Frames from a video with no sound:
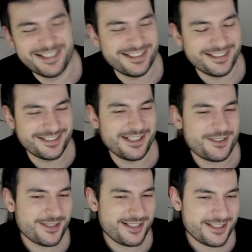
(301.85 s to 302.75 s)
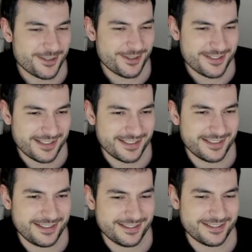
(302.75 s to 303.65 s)
I tried it out
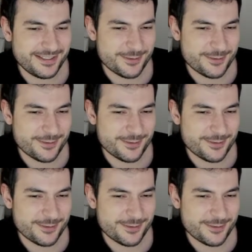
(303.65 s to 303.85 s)
and it